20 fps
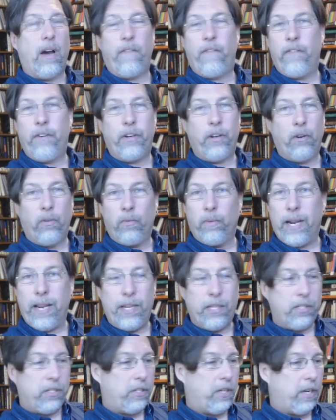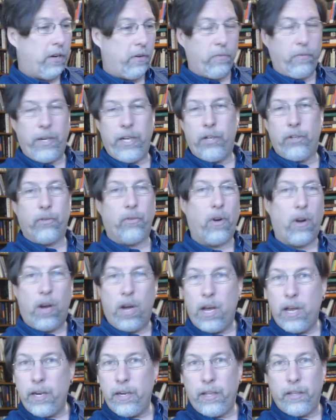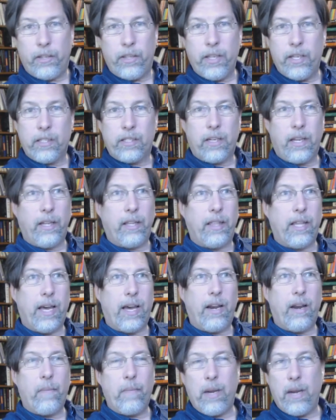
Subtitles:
often erased and redrawn and things like that.